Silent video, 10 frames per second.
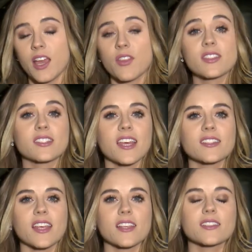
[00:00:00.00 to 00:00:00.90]
The state
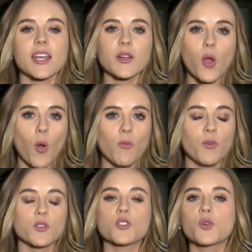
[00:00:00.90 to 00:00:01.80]
says they're
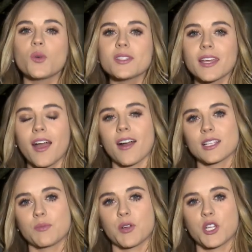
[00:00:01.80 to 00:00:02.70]
hopeful schools like
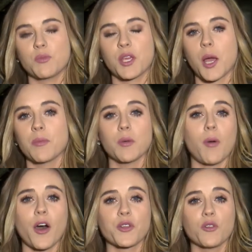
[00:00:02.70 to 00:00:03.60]
Uxbridge become the
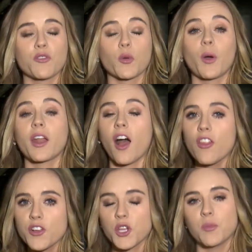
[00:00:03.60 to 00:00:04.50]
model for what
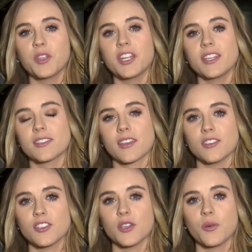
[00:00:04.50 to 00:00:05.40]
other communities can
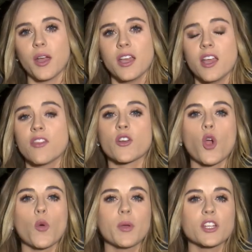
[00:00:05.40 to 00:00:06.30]
do. They're
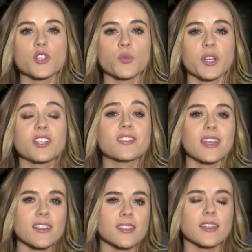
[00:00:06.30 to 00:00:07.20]
hoping to reach
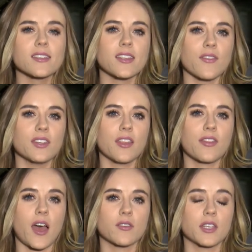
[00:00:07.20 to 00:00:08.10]
60 to
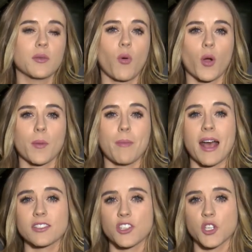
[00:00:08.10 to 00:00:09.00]
70,000 more
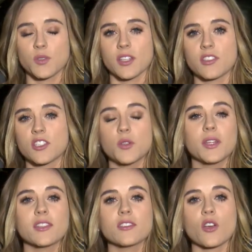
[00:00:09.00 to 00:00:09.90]
Massachusetts
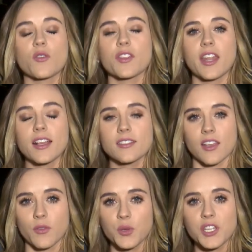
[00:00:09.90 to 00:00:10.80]
students over the next
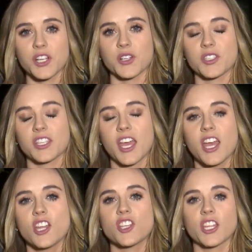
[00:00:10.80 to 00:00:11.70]
several years.
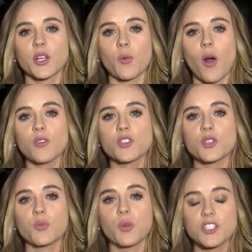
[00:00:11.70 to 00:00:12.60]
Chandler
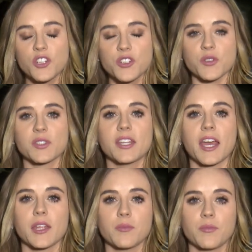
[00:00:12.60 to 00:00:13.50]
Walsh, Worcester News Tonight.